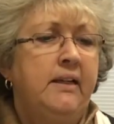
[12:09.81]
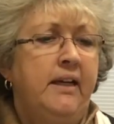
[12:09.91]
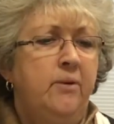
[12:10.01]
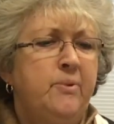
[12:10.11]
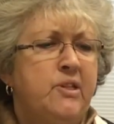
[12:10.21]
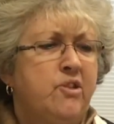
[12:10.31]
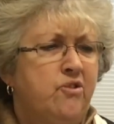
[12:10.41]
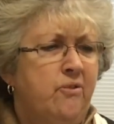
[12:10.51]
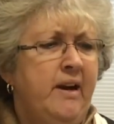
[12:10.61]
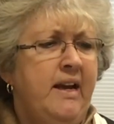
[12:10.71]
It was
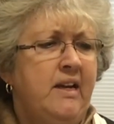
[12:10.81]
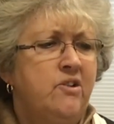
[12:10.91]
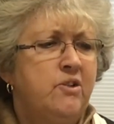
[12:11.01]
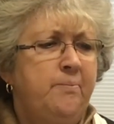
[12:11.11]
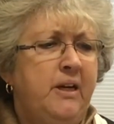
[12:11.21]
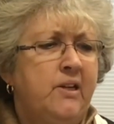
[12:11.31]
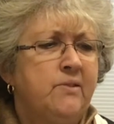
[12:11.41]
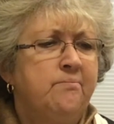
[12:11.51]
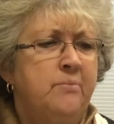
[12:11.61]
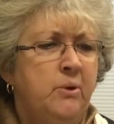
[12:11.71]
strange
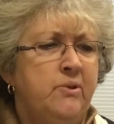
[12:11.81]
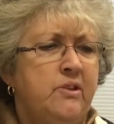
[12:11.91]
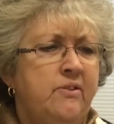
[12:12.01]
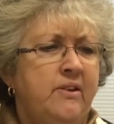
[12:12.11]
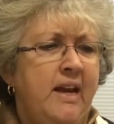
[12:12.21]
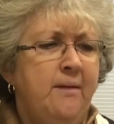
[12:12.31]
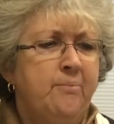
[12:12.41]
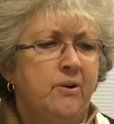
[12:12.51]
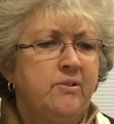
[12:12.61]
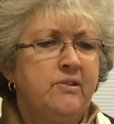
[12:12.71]
because most of the
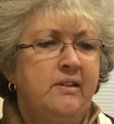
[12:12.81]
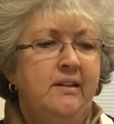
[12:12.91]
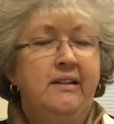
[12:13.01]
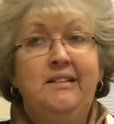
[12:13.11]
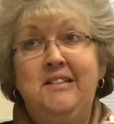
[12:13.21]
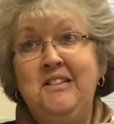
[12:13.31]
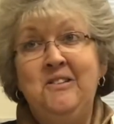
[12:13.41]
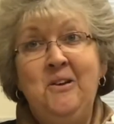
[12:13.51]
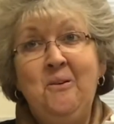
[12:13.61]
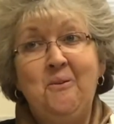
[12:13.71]
neighbors
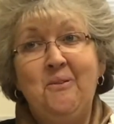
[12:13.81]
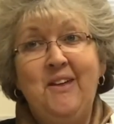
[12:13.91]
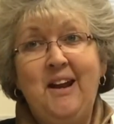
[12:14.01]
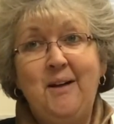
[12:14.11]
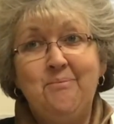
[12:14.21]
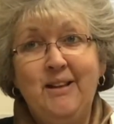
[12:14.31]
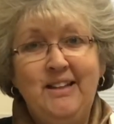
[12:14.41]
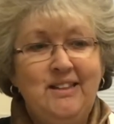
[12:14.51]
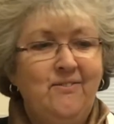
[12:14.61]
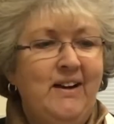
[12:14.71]
didn't know that I
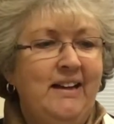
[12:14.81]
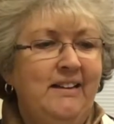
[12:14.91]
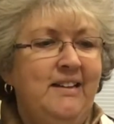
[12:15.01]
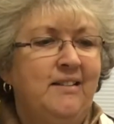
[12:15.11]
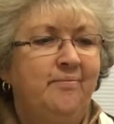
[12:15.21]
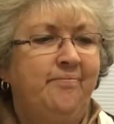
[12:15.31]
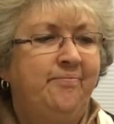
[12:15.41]
played the violin.